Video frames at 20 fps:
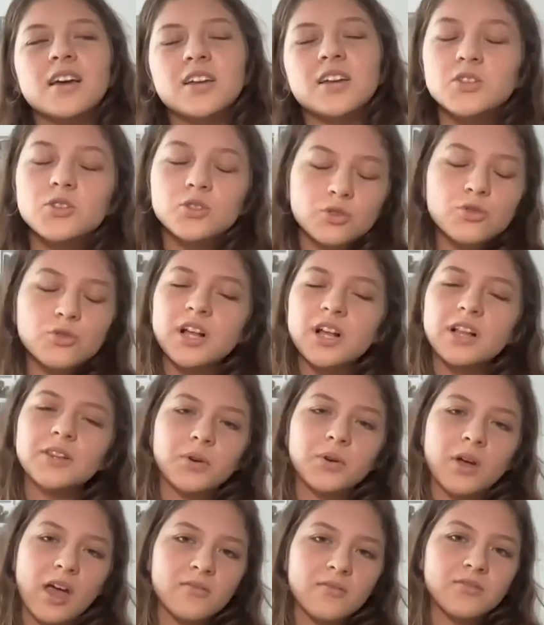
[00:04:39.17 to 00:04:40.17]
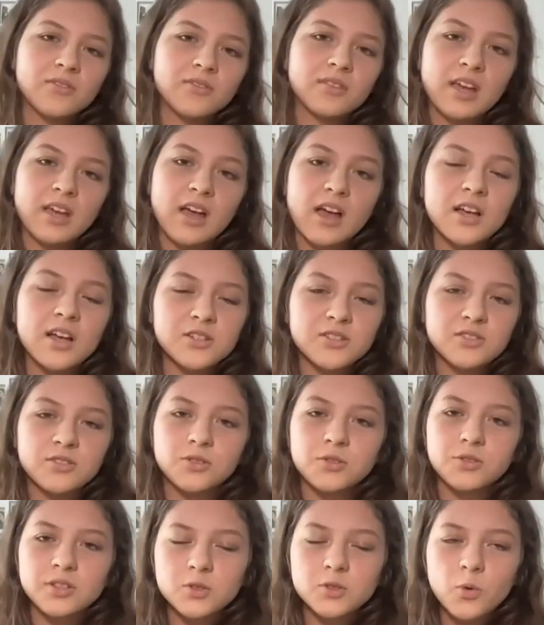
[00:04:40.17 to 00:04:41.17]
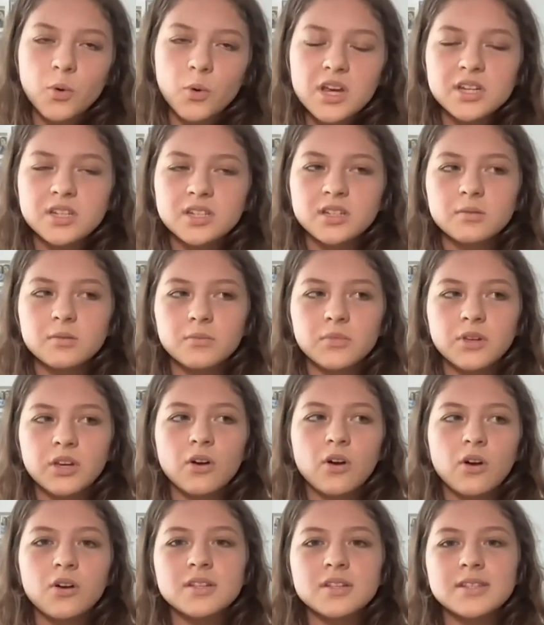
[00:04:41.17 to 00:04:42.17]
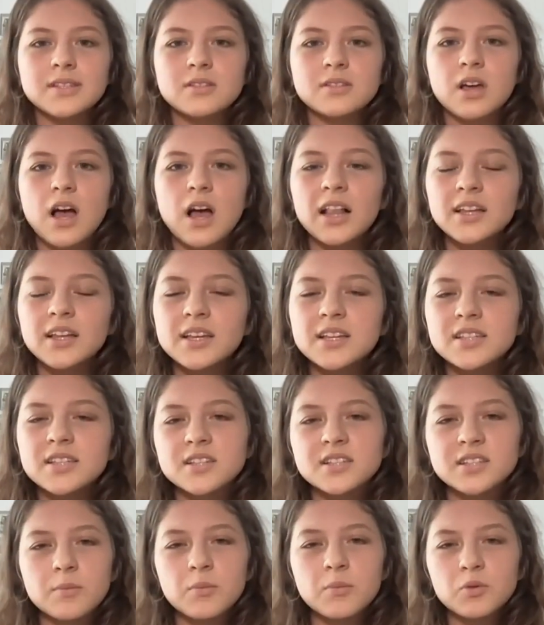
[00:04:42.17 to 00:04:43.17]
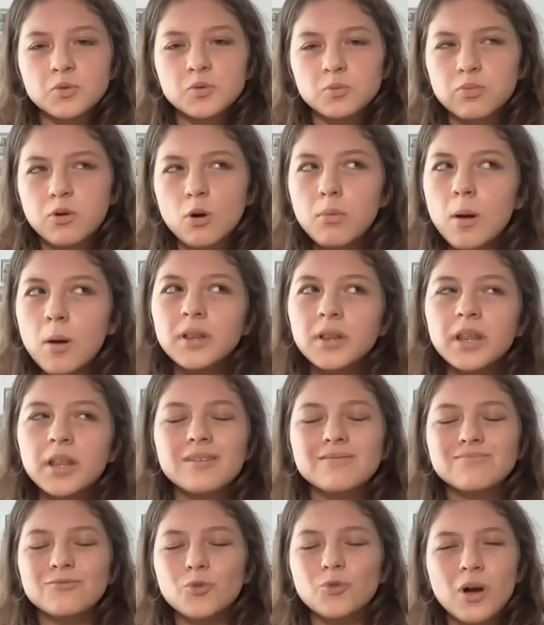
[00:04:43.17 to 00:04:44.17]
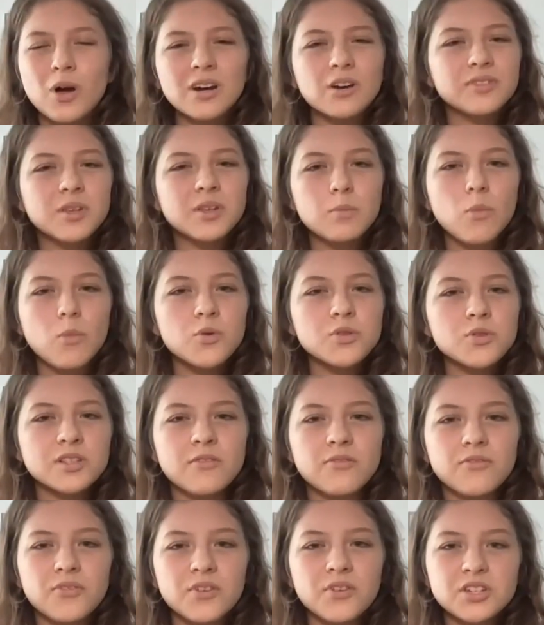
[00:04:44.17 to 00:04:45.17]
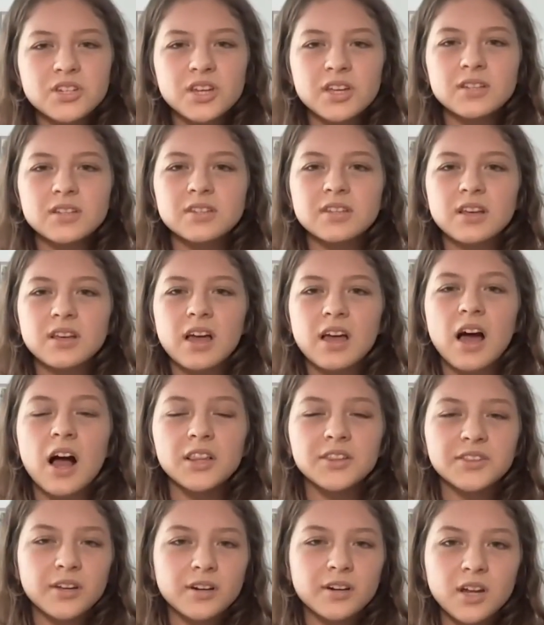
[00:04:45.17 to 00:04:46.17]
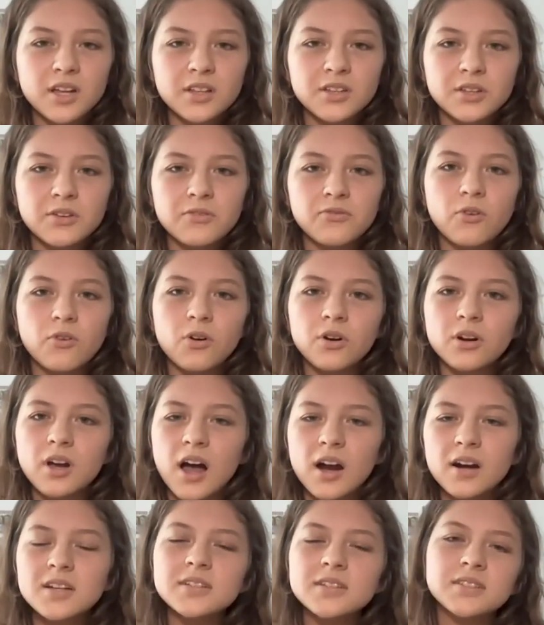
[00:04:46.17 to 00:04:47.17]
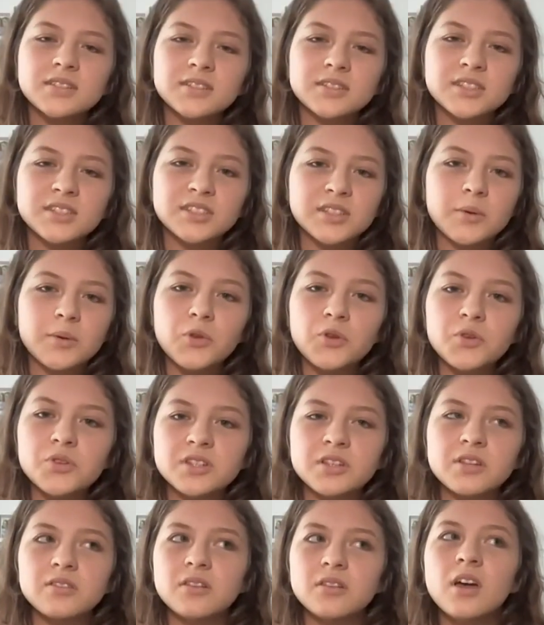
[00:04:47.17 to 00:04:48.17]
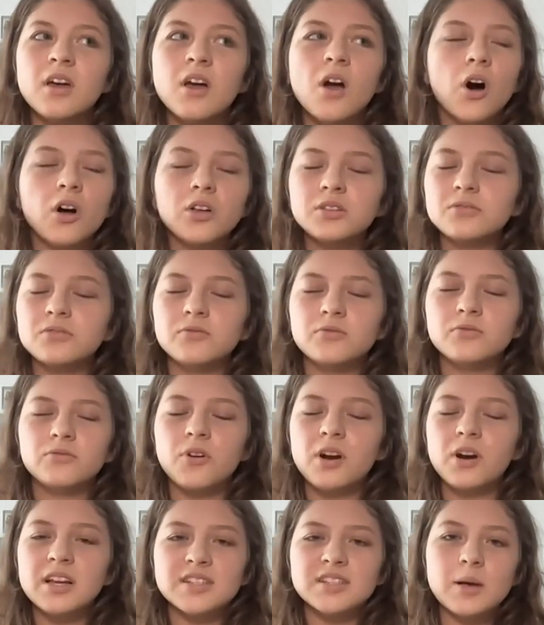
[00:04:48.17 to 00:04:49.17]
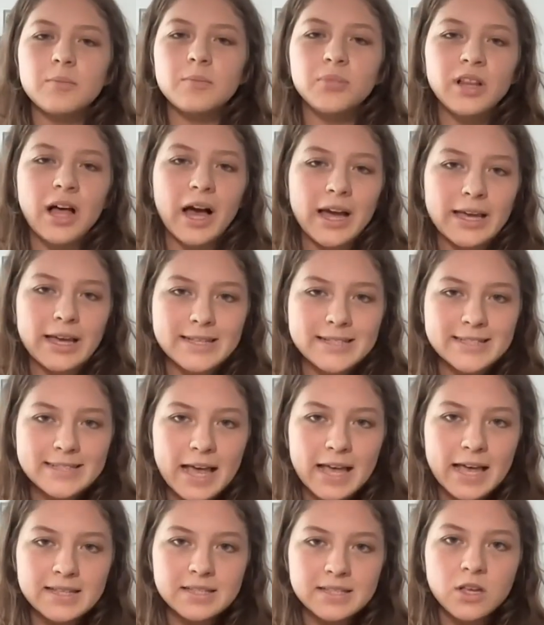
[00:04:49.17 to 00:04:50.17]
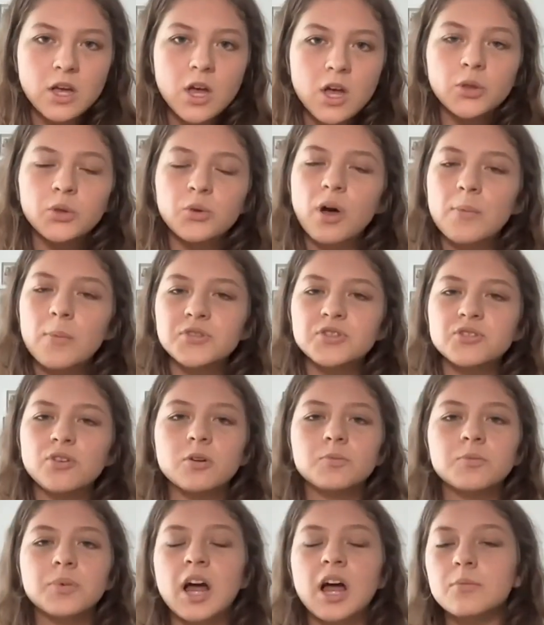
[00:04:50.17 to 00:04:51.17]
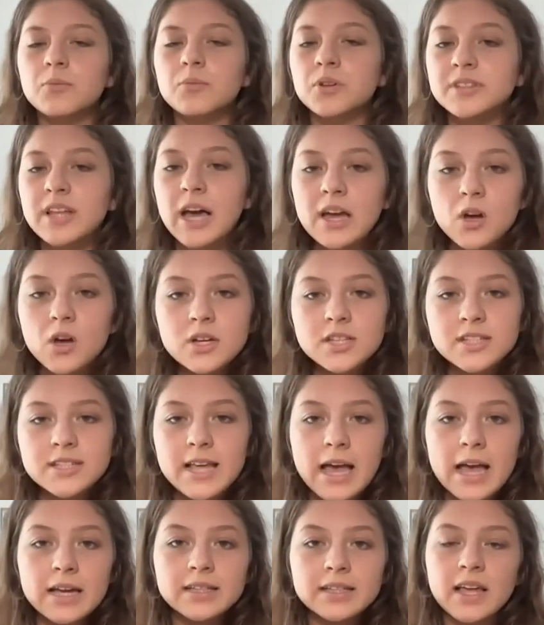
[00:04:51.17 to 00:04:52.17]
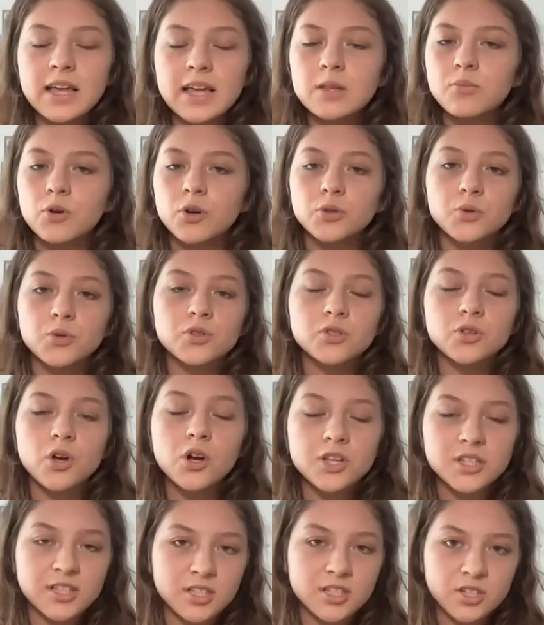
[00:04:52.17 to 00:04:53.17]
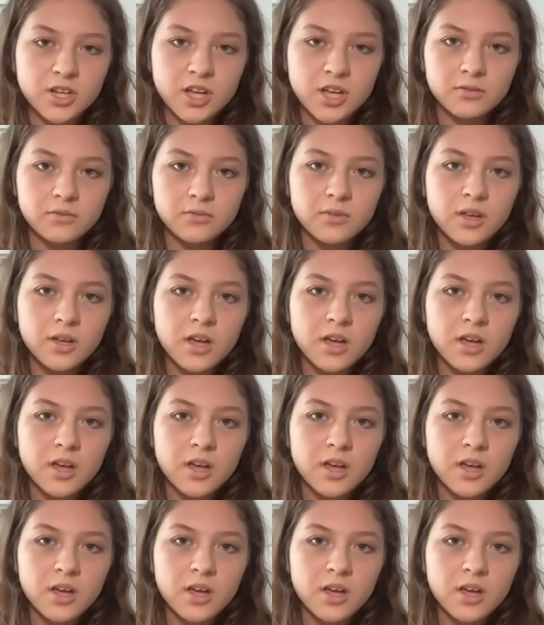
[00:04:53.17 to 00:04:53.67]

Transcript: It is crucial to have the answer to this question because algae system is probably one of the most efficient alternative for current system used on, for example, ISS to absorb carbon dioxide and produce oxygen.